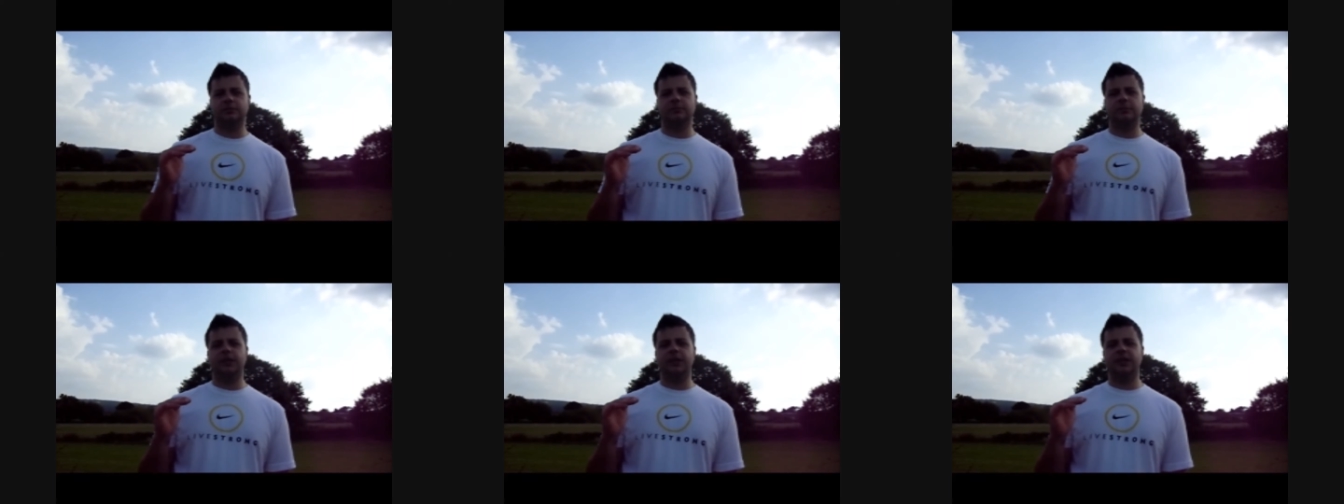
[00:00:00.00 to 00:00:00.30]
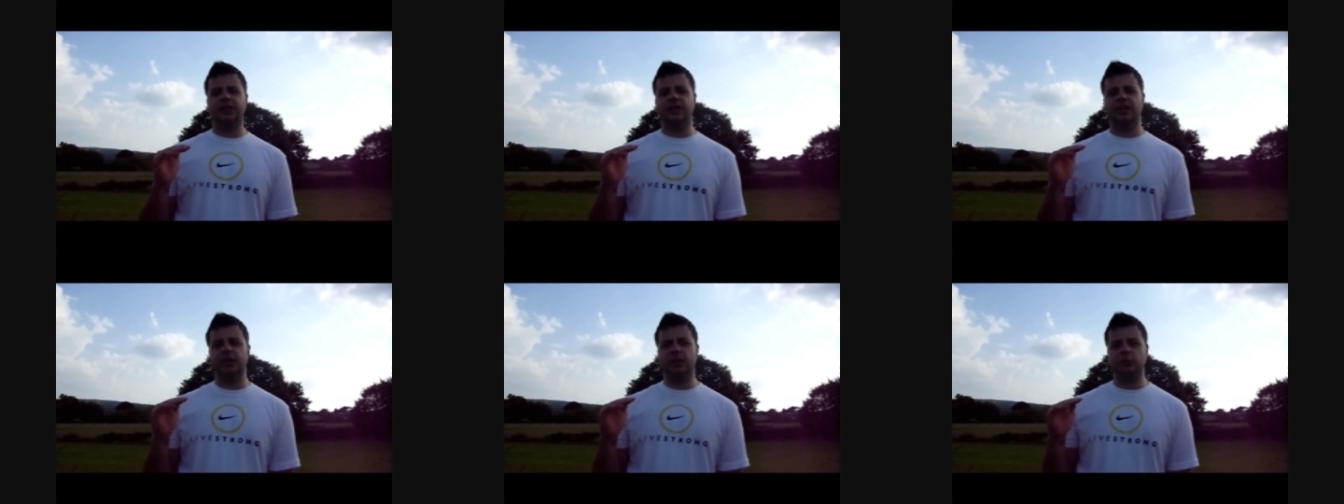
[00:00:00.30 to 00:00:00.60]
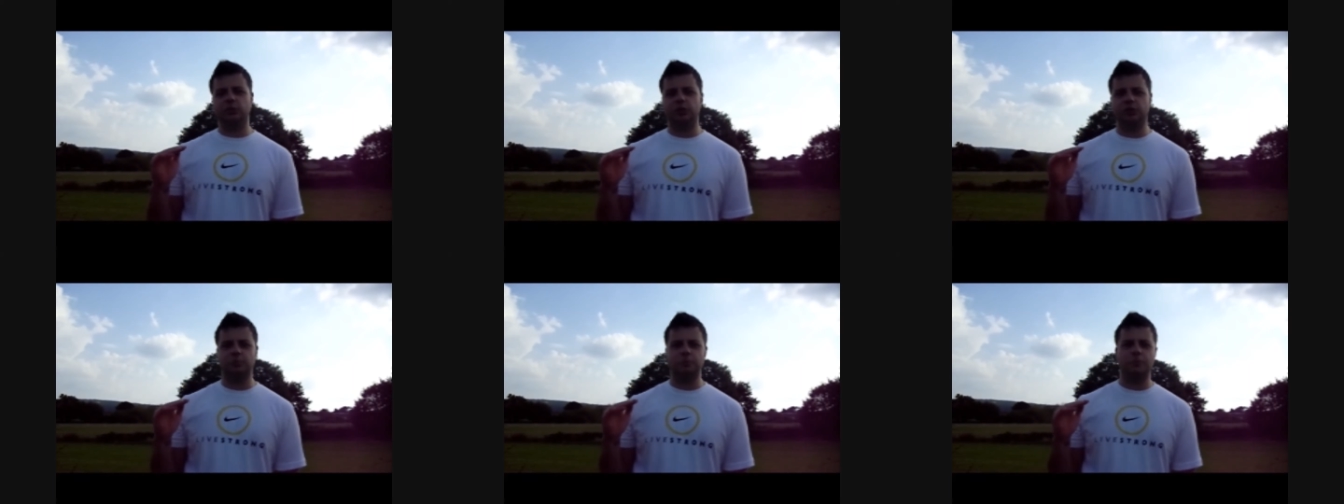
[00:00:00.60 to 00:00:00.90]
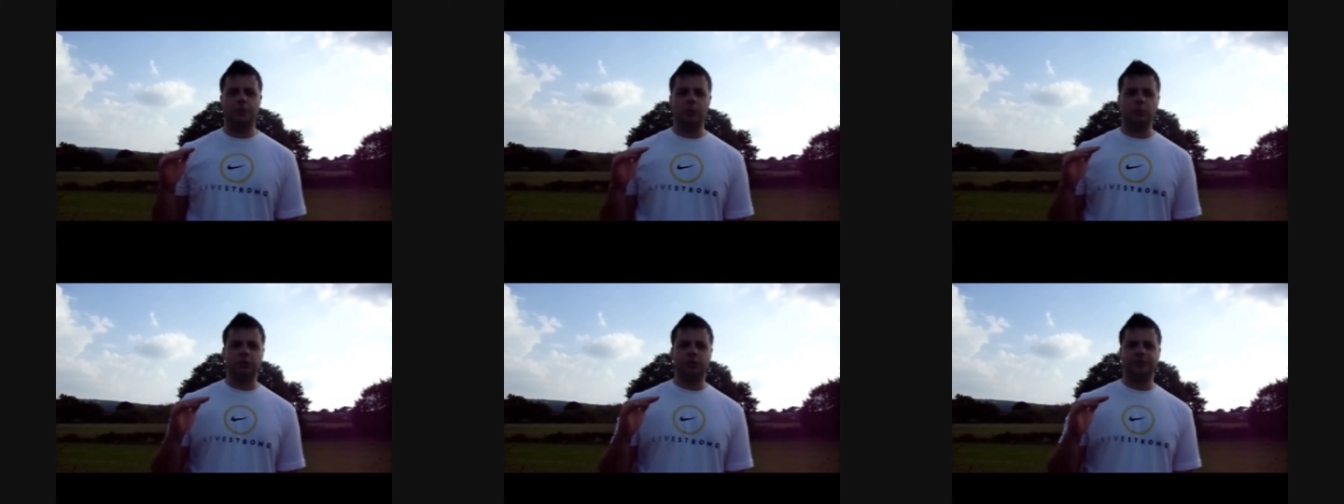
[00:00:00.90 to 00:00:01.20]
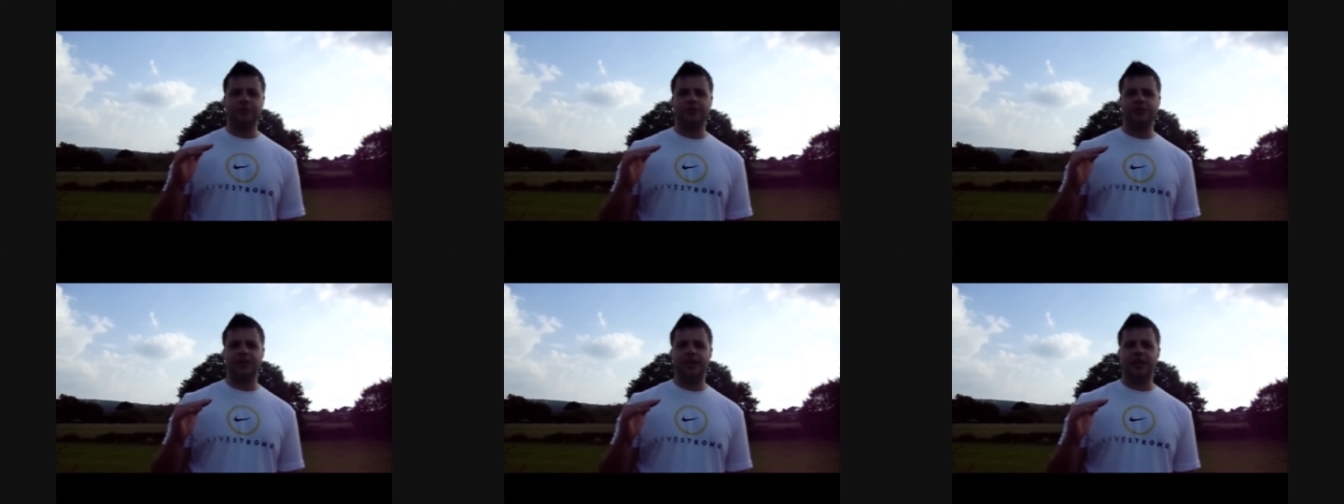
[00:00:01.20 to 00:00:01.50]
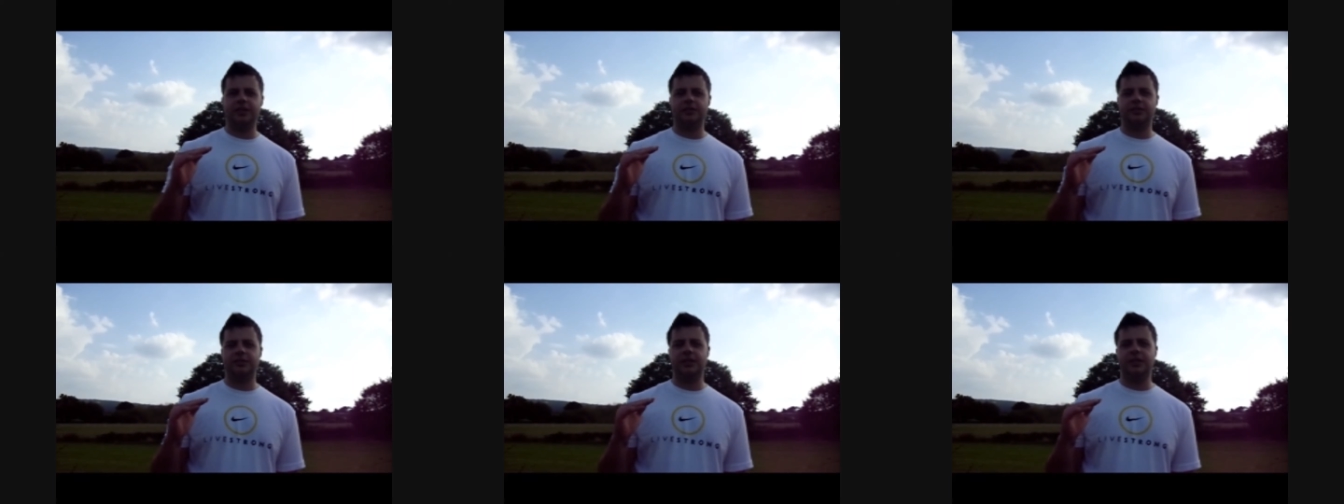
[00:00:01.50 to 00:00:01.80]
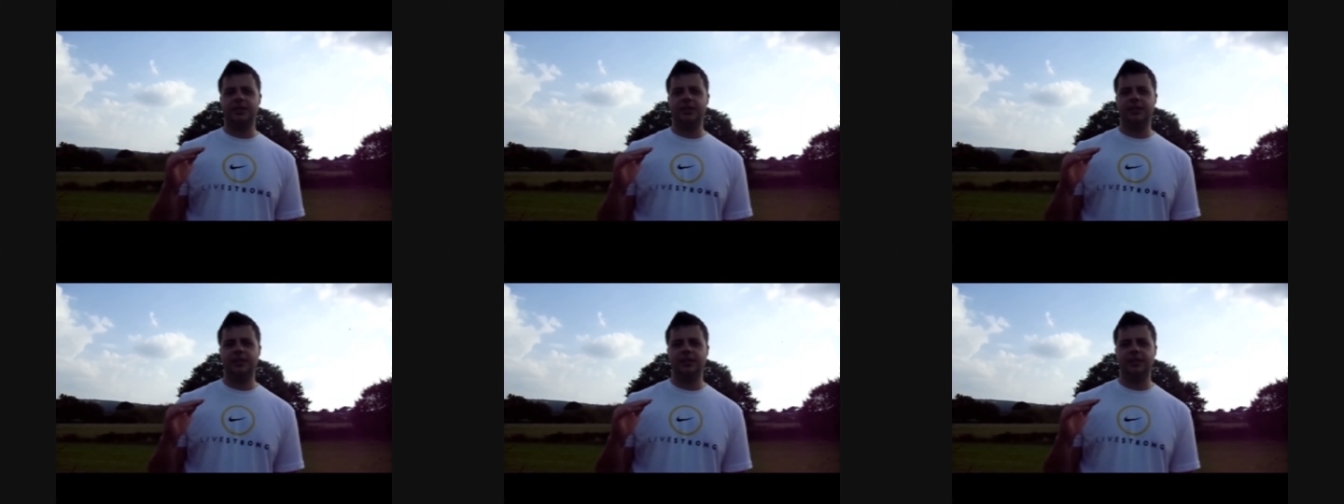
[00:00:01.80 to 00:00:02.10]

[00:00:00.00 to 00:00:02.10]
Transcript: meaning it uses most of its energy